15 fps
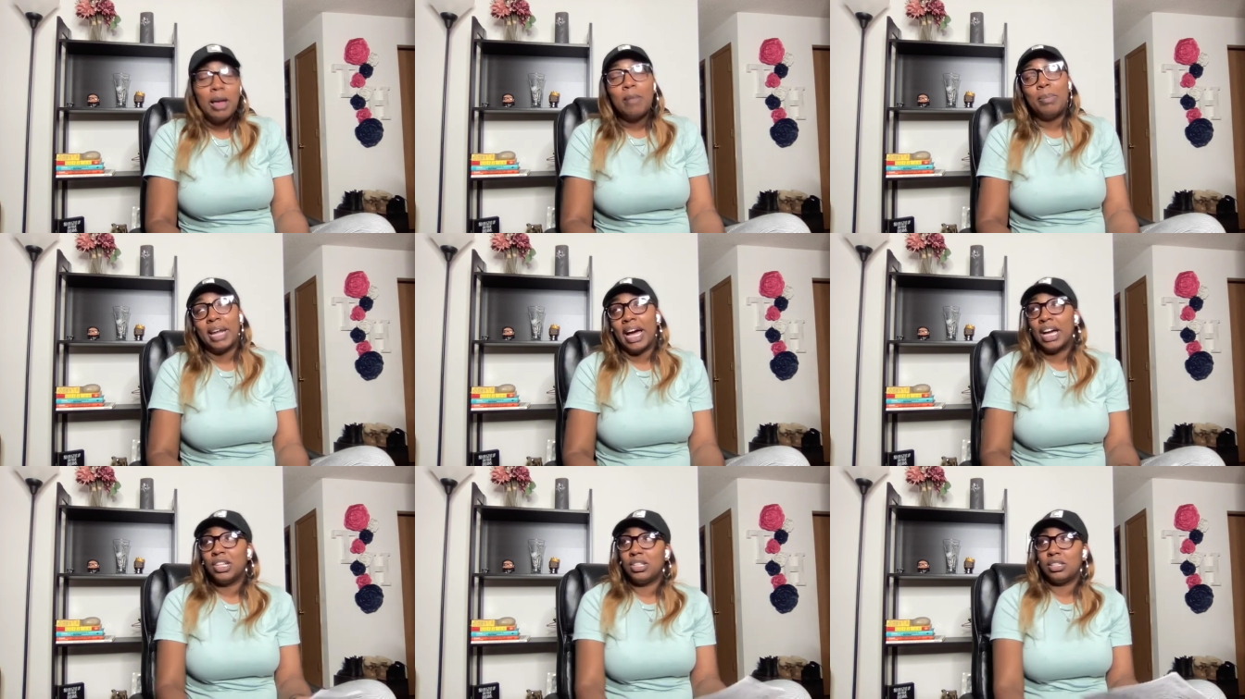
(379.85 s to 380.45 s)
But
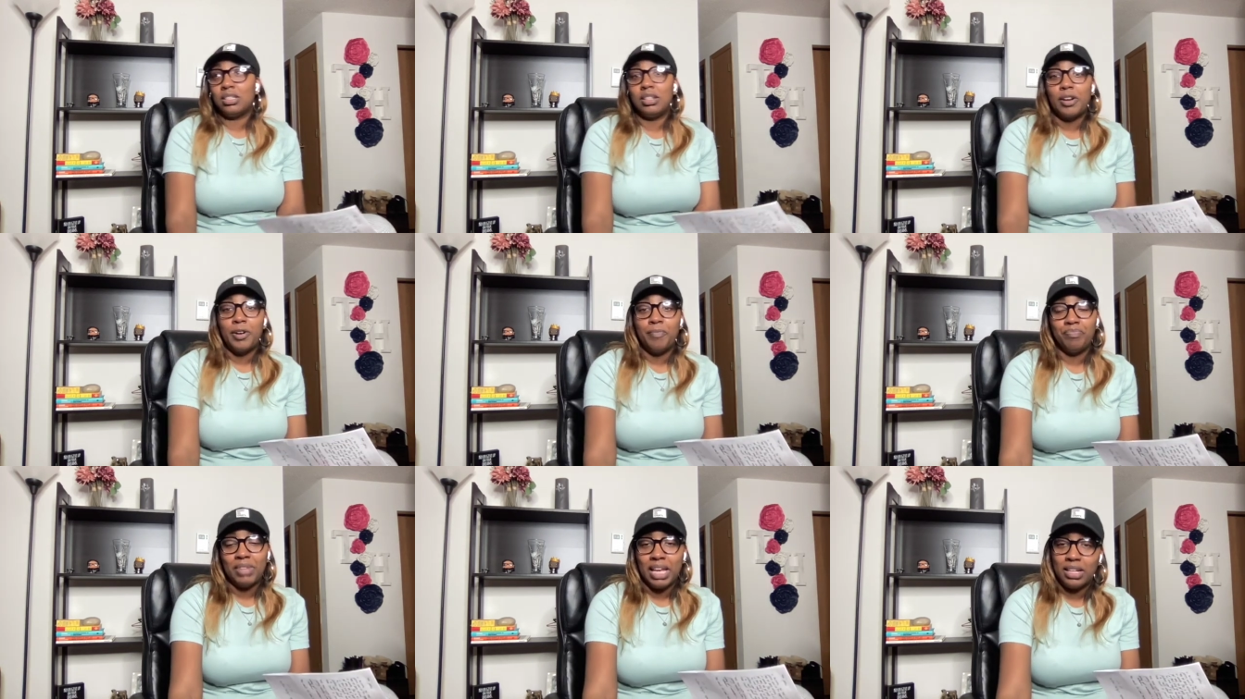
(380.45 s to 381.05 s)
I just
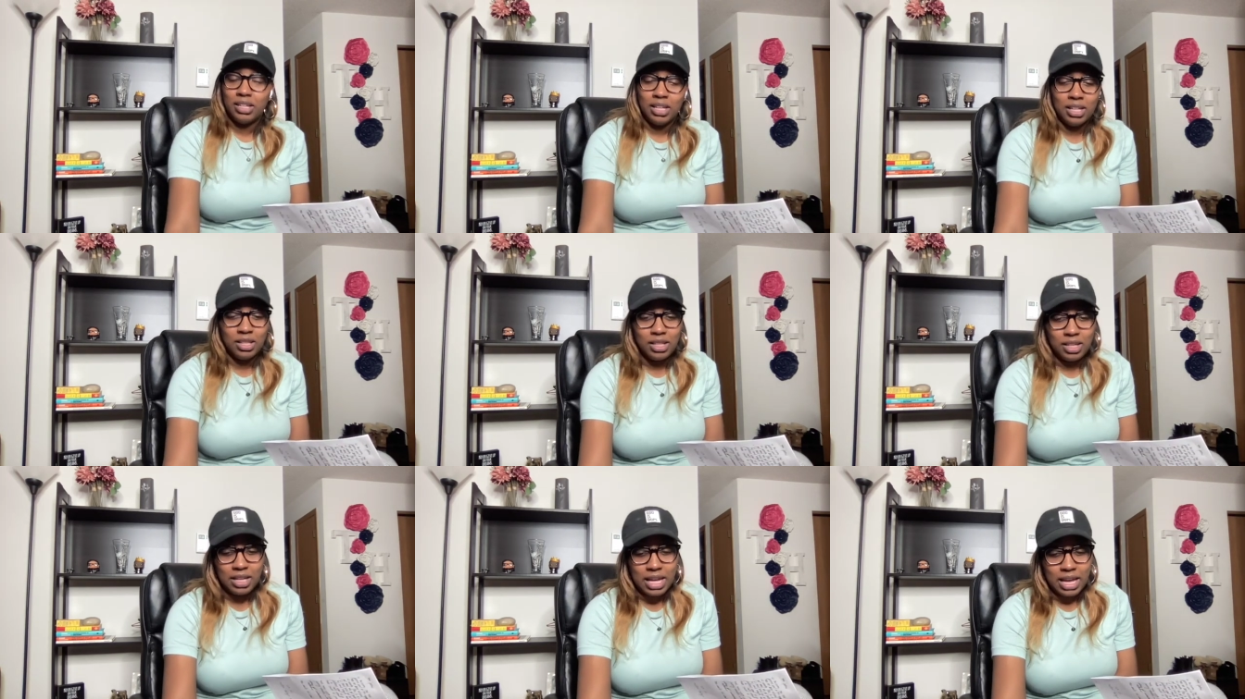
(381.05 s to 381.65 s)
know at the end of
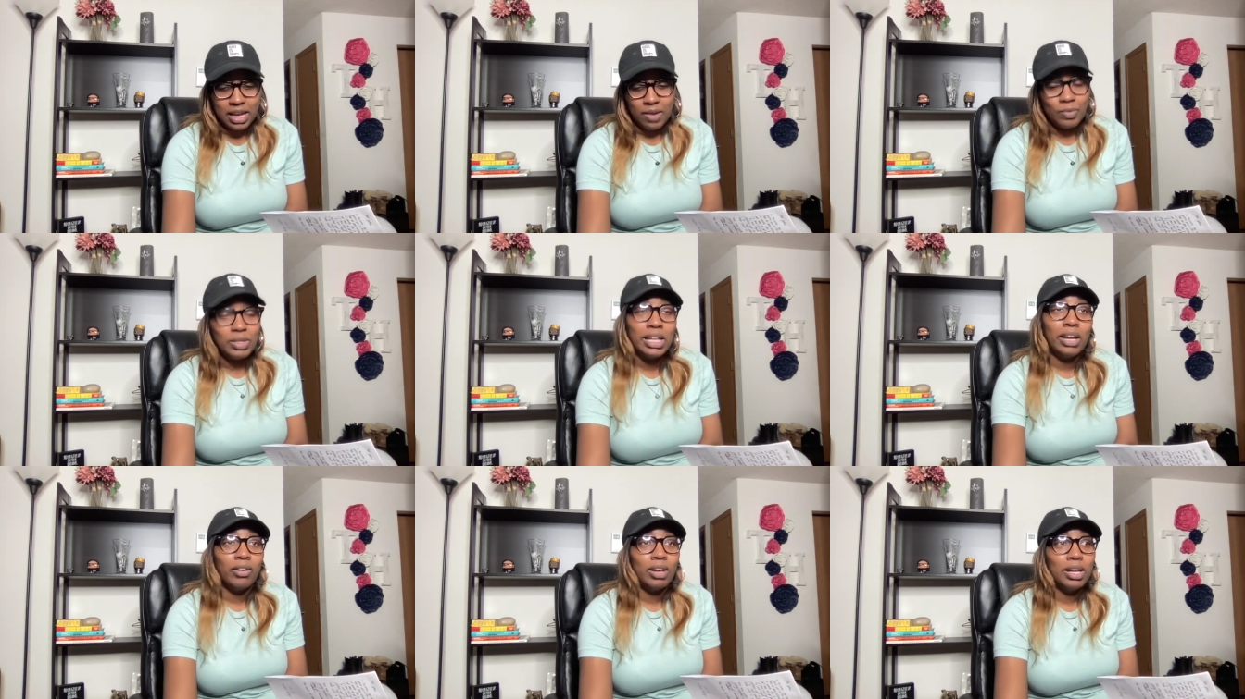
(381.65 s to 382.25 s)
the night, when
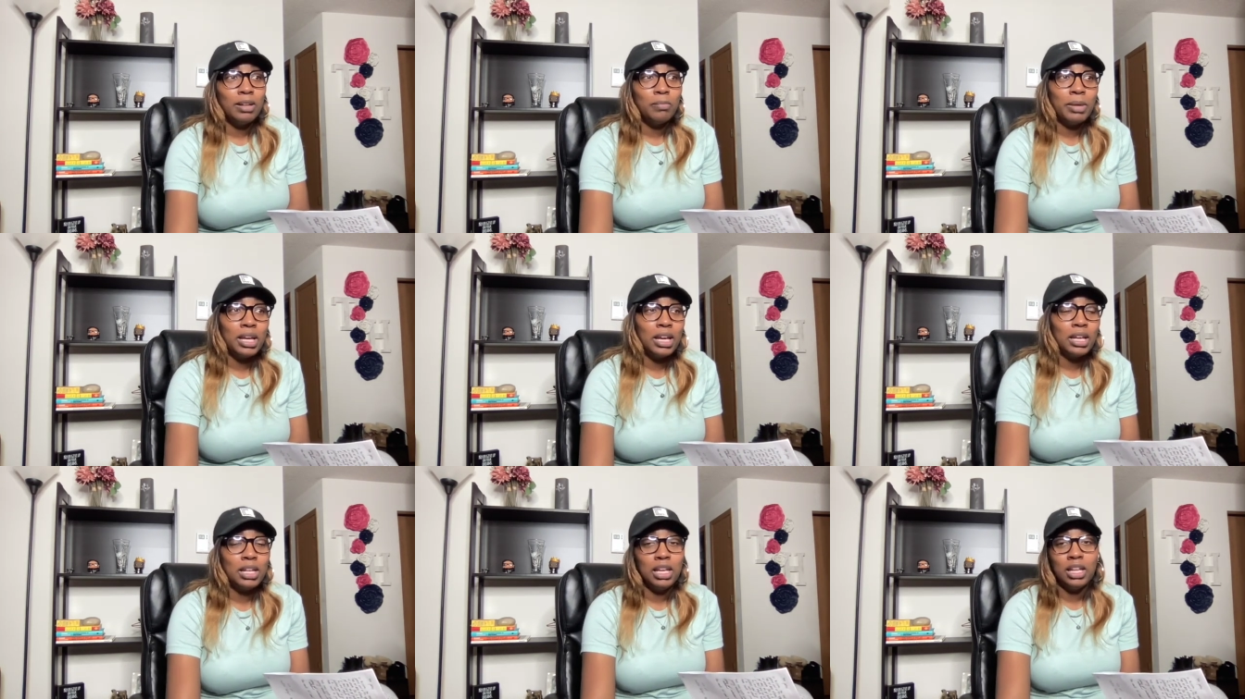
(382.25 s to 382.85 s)
they are in
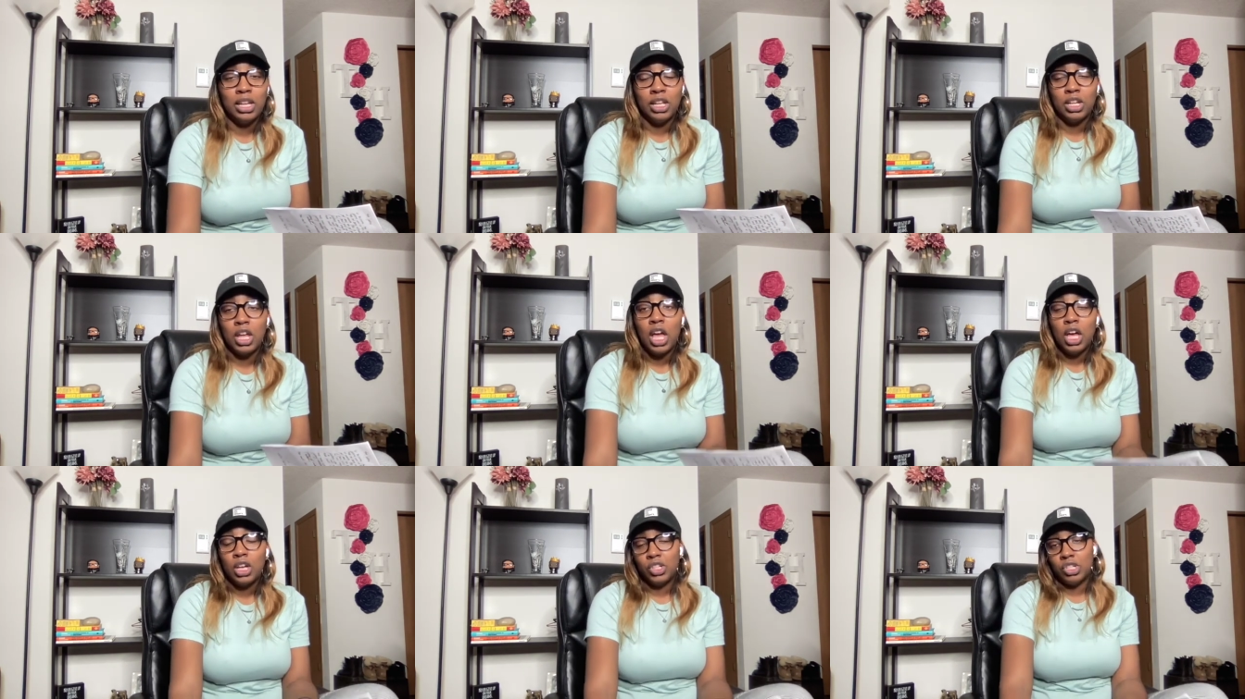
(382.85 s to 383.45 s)
bed eating
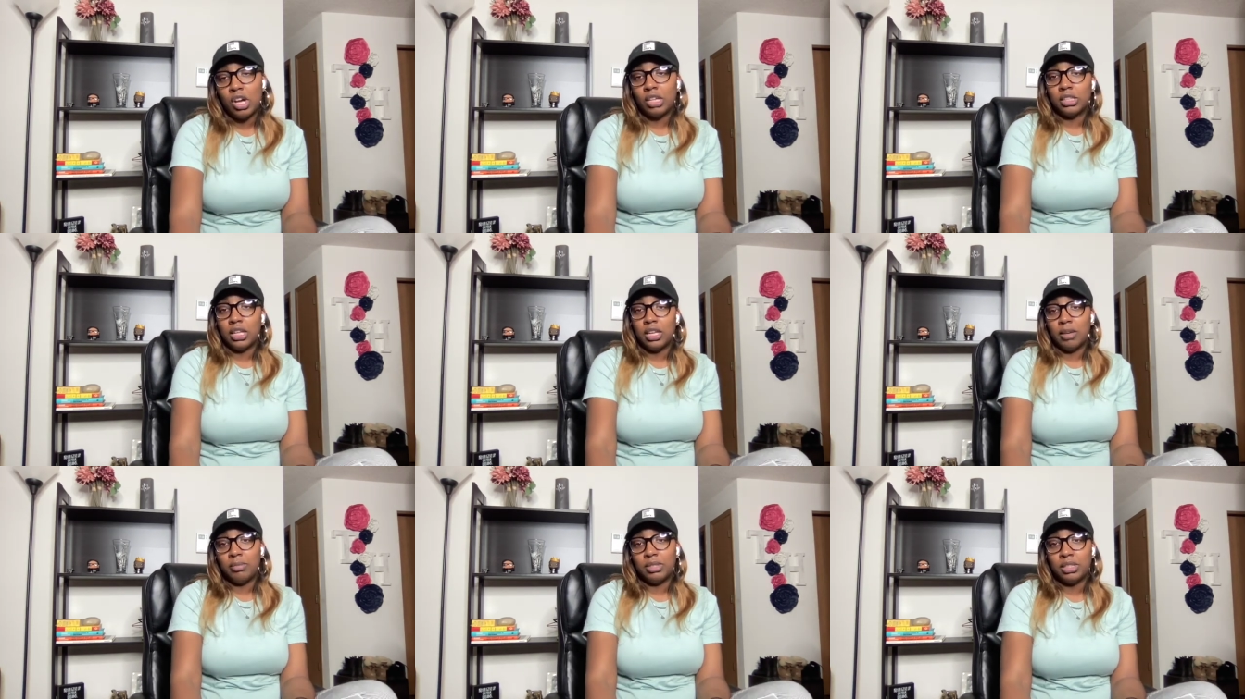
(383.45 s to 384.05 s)
chocolate
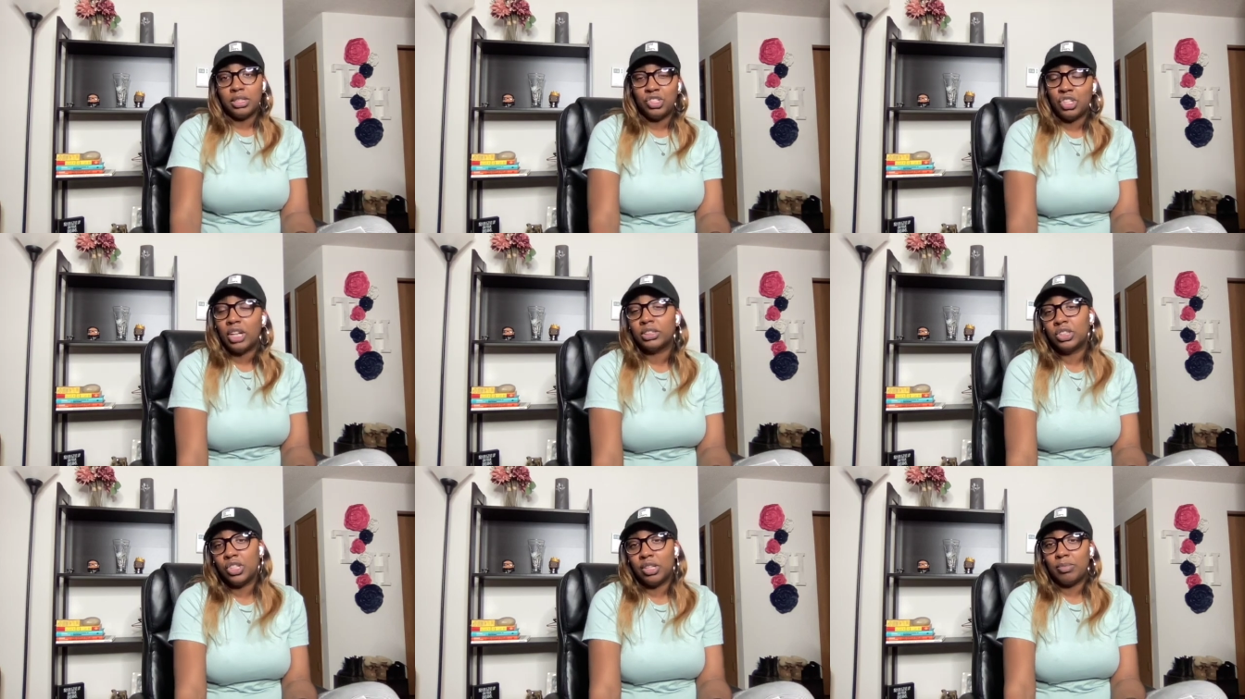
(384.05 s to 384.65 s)

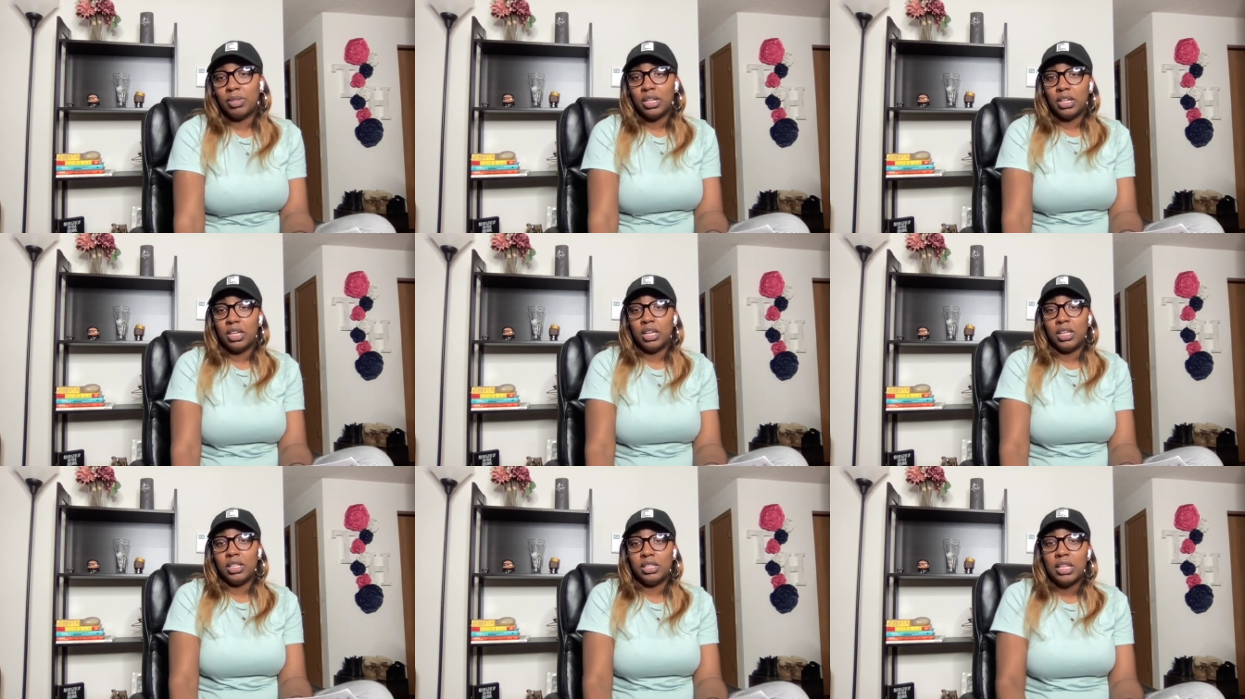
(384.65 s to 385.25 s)
chip
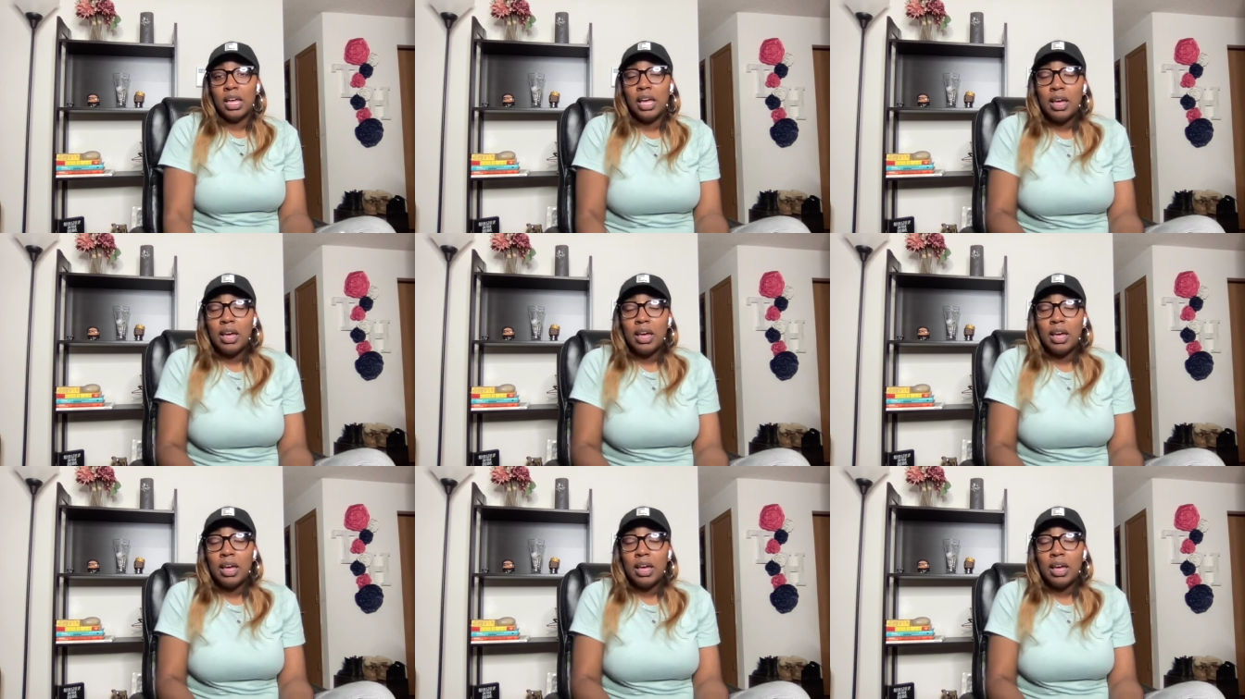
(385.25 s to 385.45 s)
cookies,